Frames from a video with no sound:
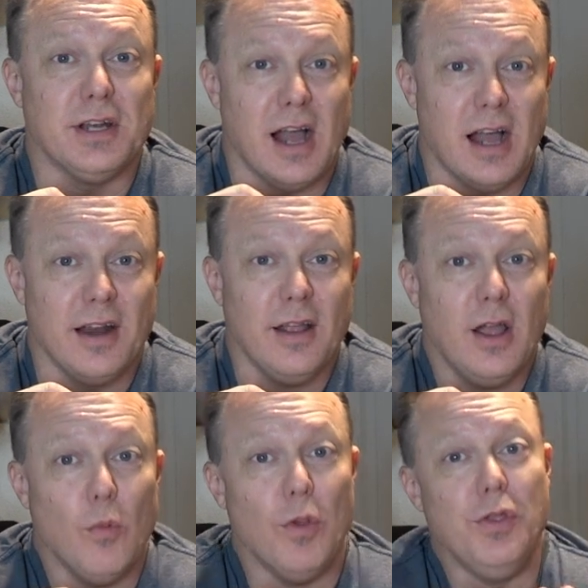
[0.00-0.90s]
on
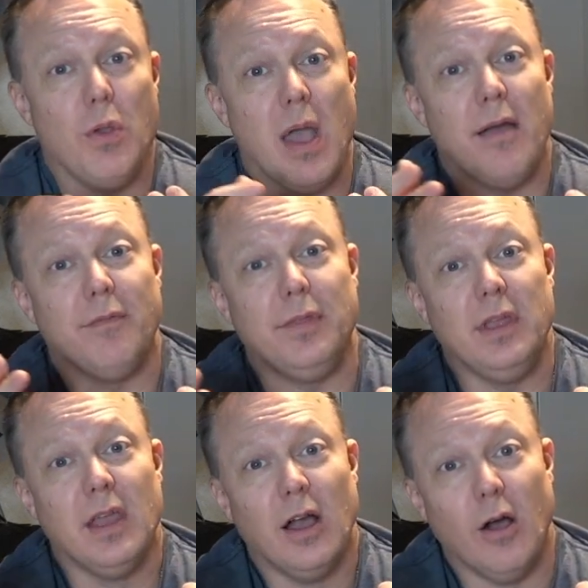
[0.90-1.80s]
when you have
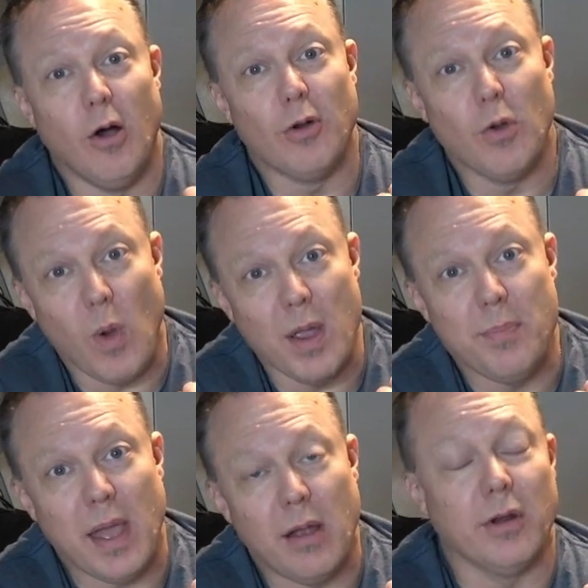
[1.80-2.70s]
the auto white
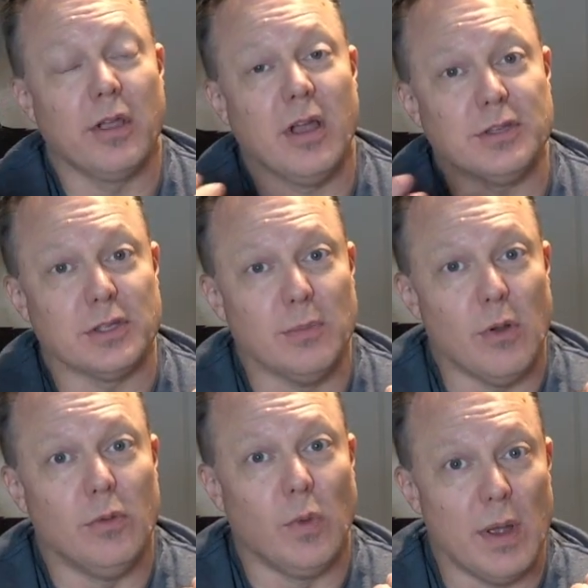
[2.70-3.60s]
balance or the custom
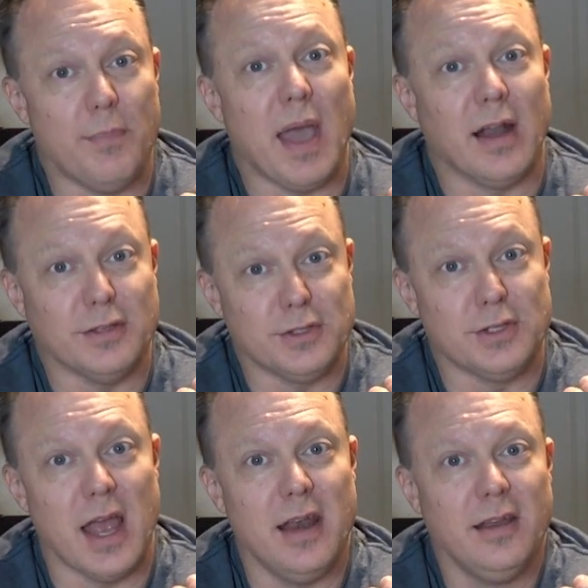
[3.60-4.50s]
white balance
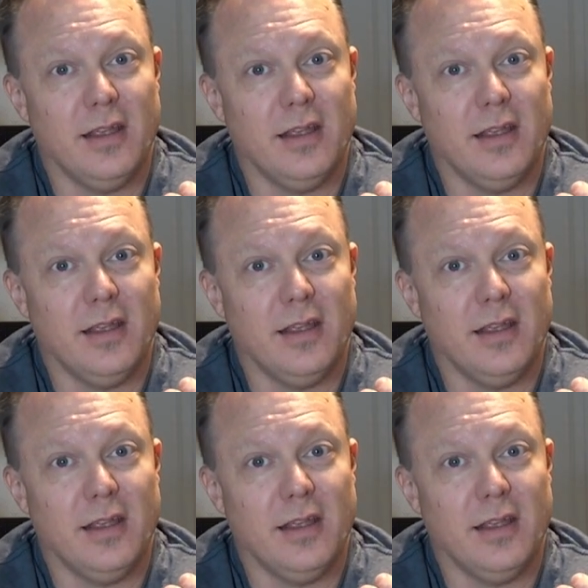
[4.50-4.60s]
set.